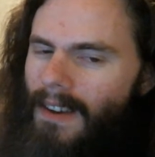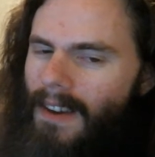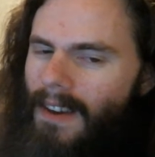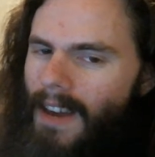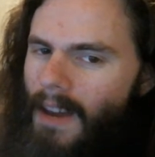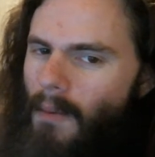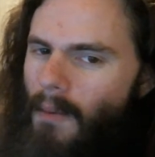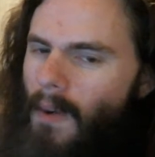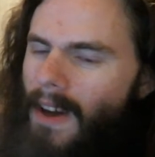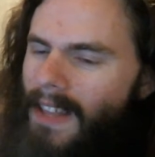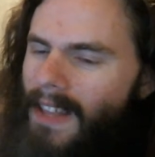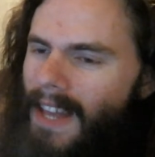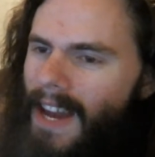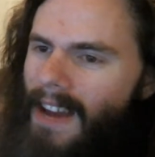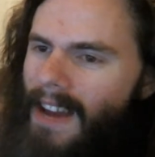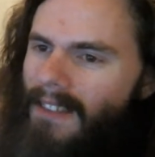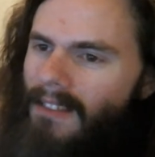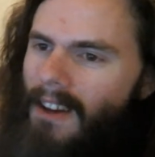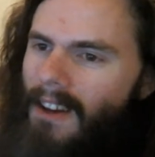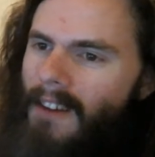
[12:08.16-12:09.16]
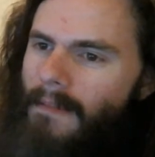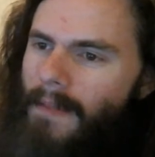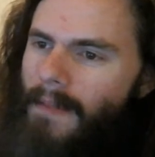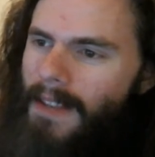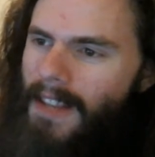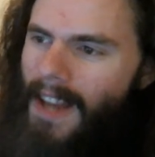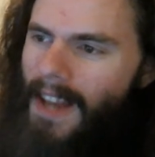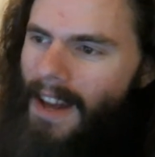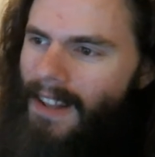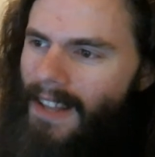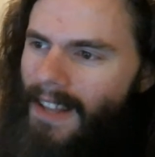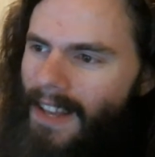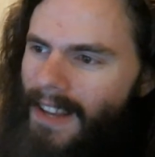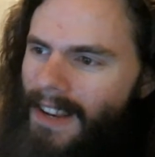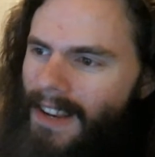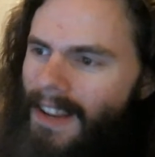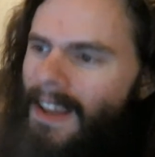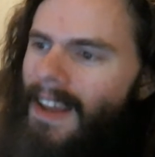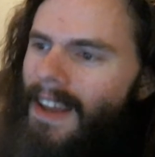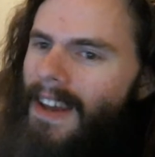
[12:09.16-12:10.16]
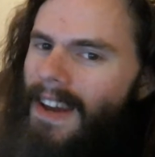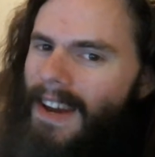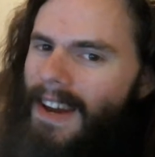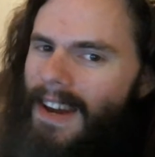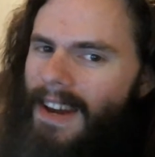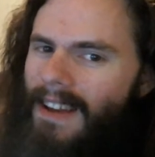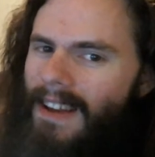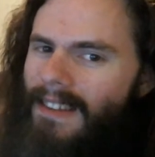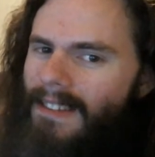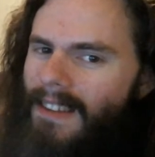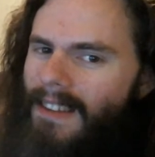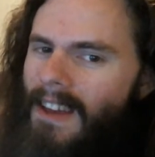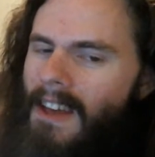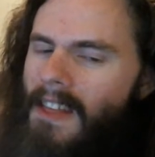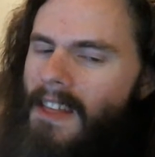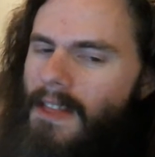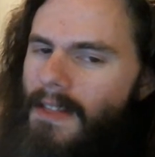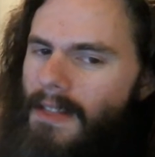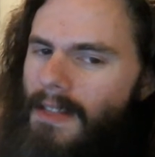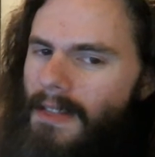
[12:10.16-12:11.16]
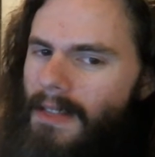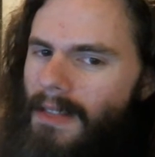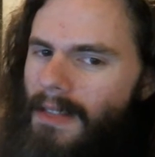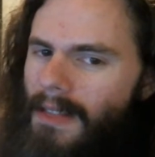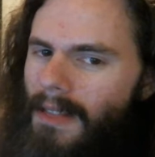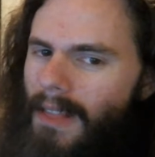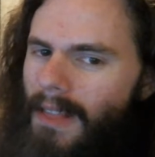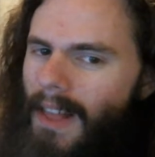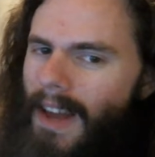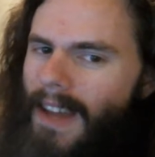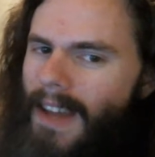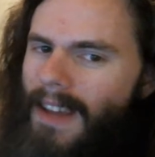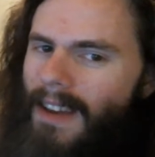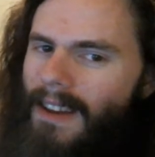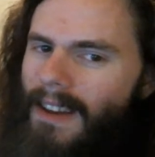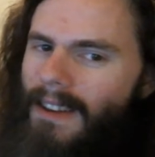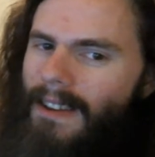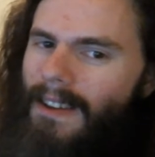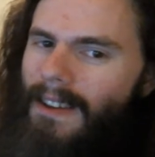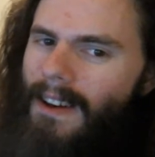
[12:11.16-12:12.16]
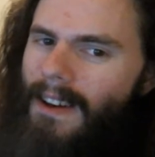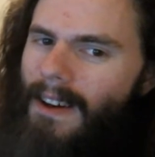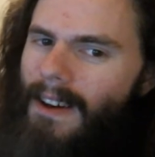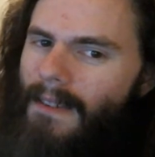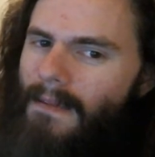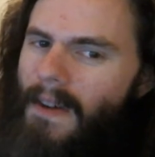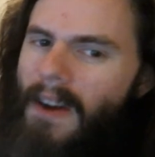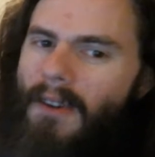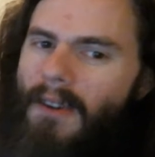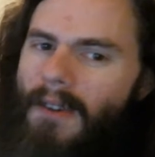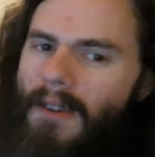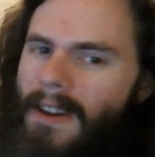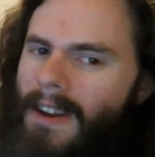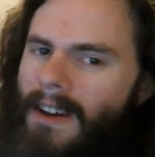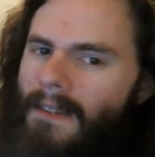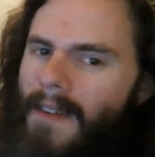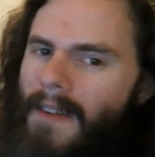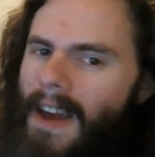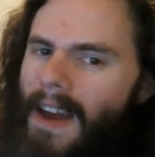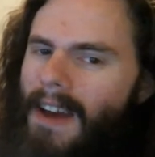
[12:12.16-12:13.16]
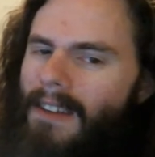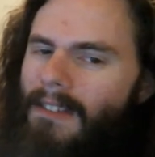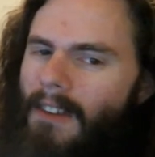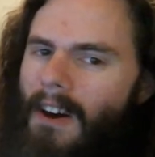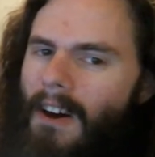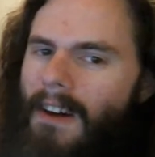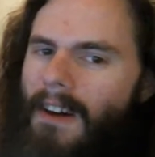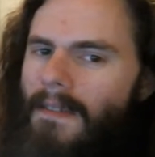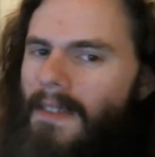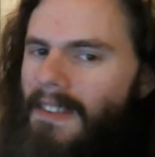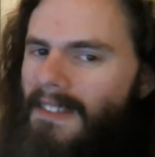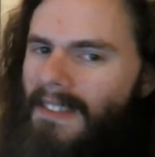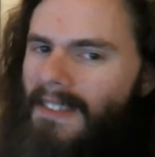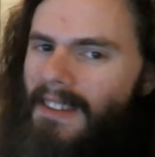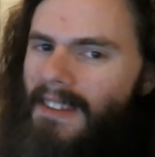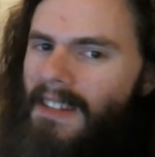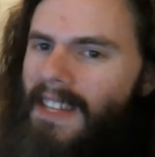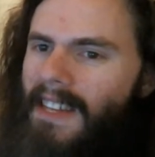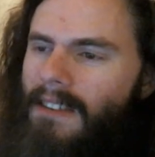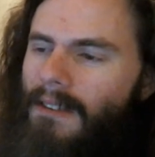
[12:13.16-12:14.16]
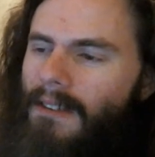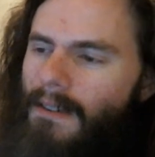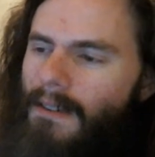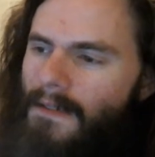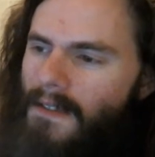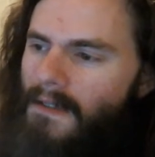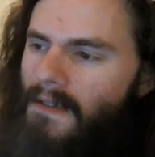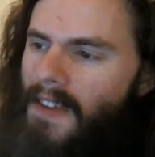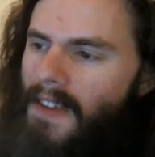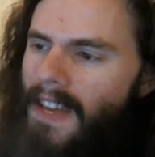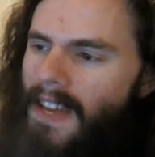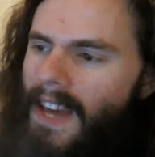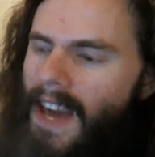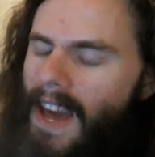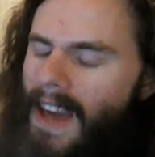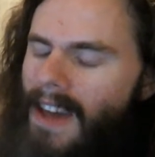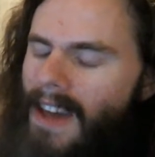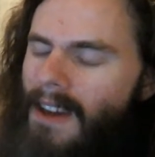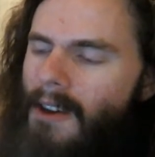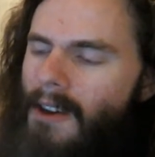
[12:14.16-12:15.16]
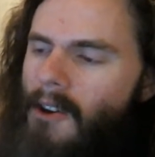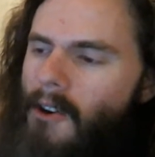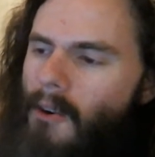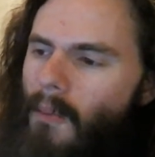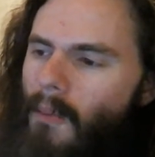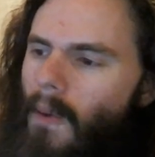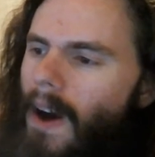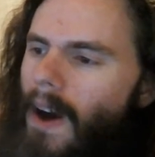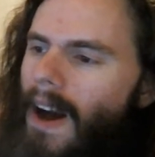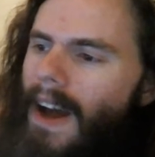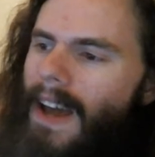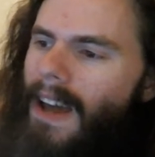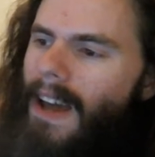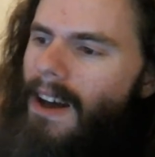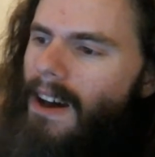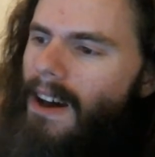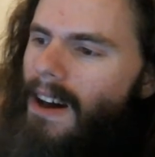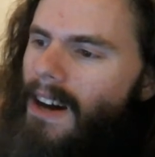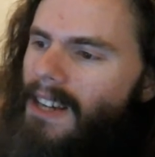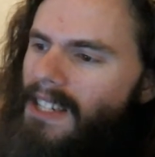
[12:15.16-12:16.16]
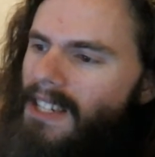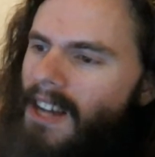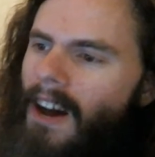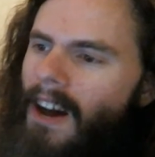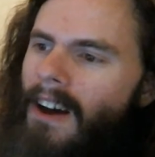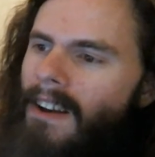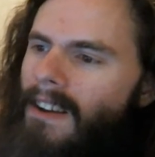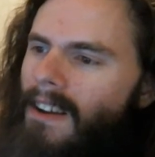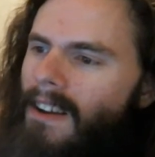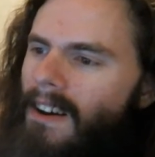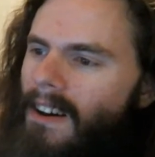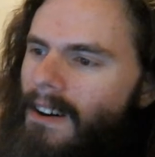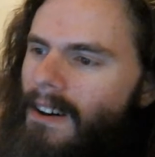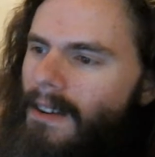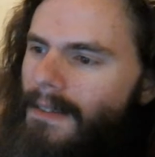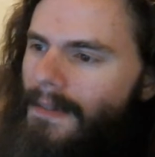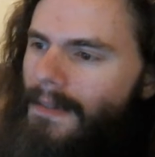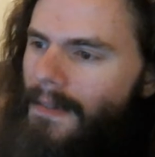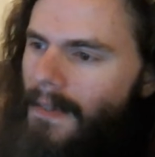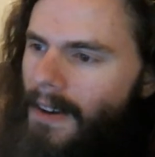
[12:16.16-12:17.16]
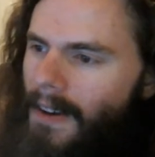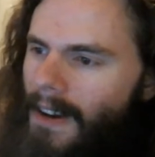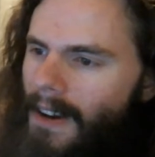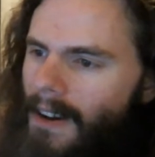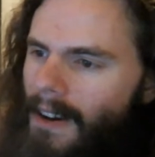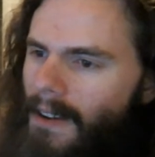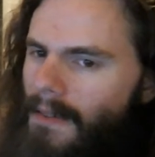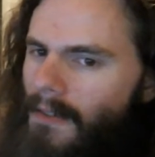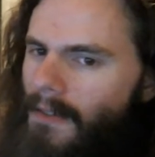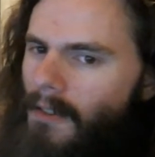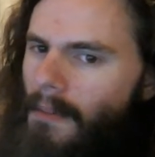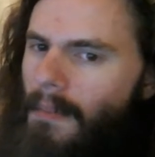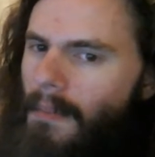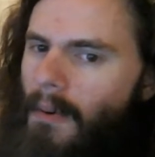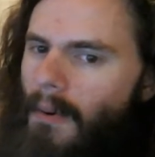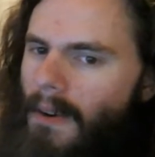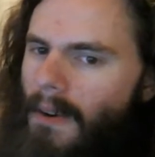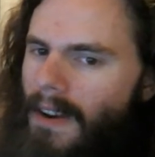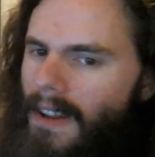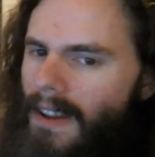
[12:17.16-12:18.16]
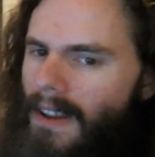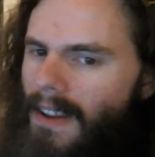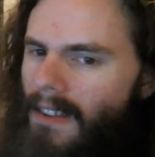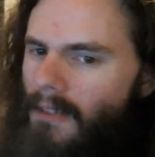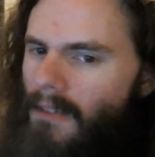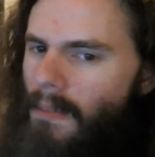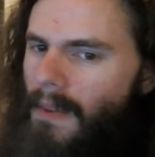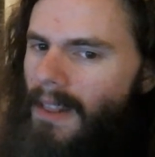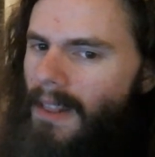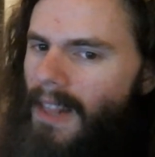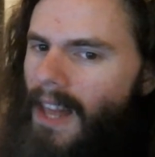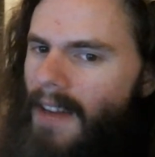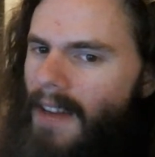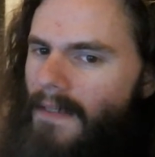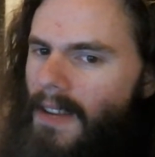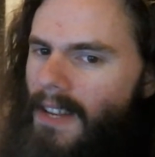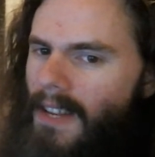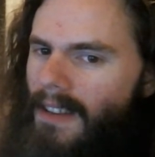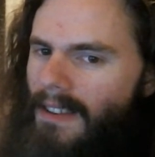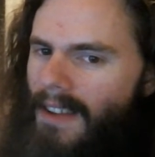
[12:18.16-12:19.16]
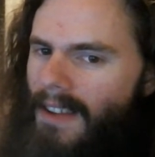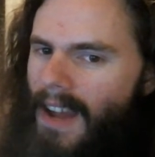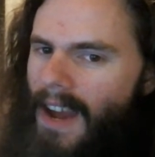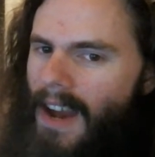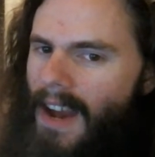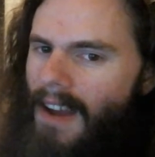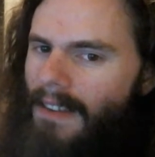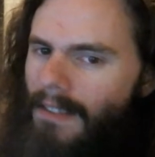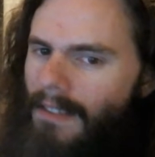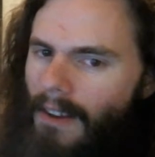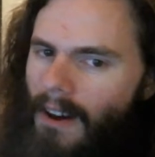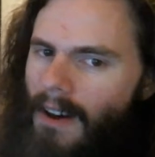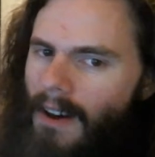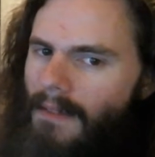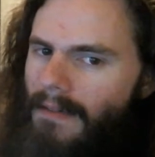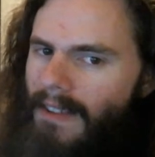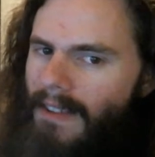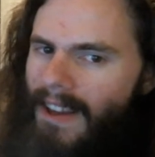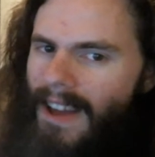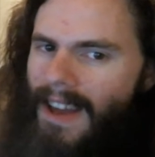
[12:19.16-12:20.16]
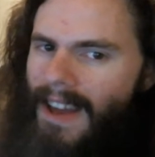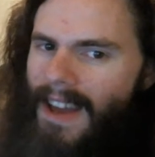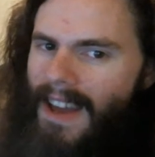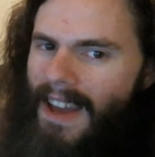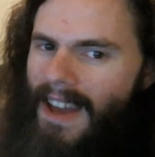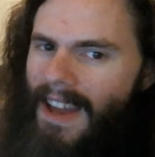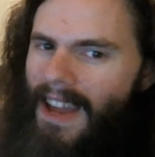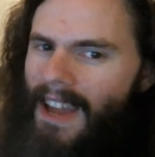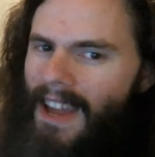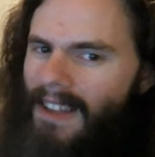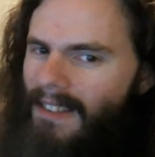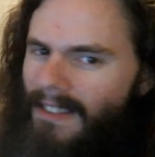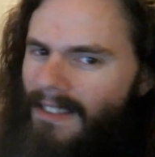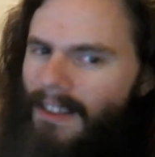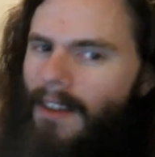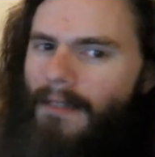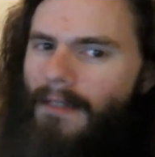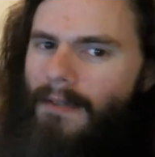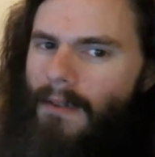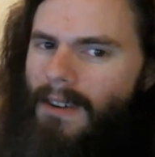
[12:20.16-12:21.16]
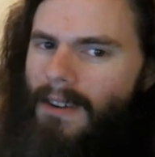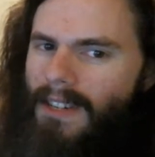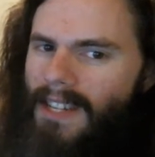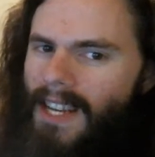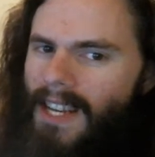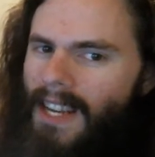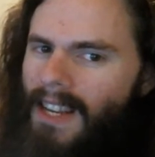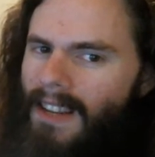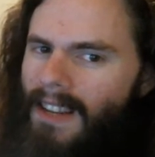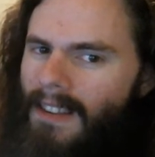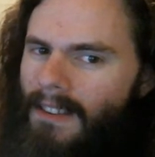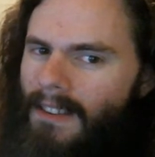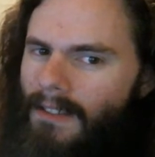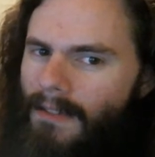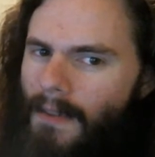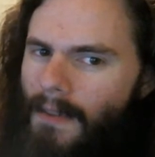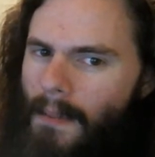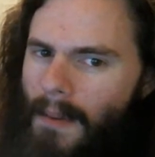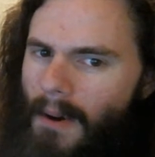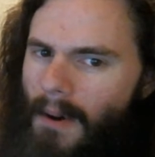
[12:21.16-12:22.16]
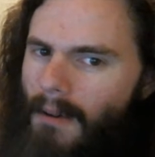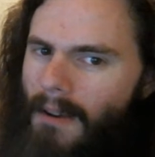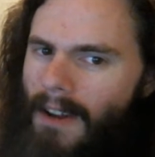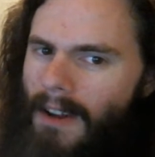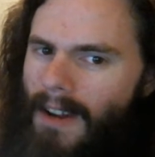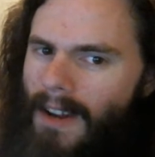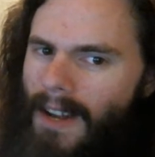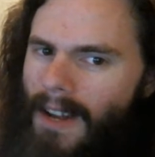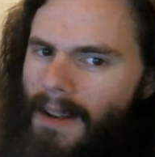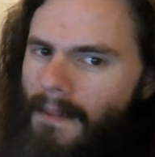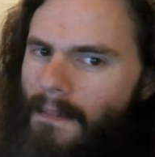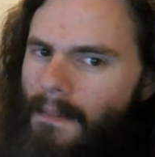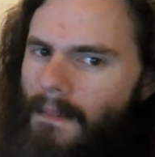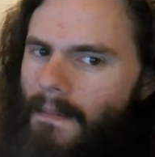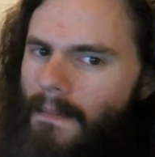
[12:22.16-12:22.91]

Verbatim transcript: and why the Azov Battalion has like a veteran of Azov as the leader of the VA, why a ton of uh, of support has been levied to Azov, and C14 and Svoboda and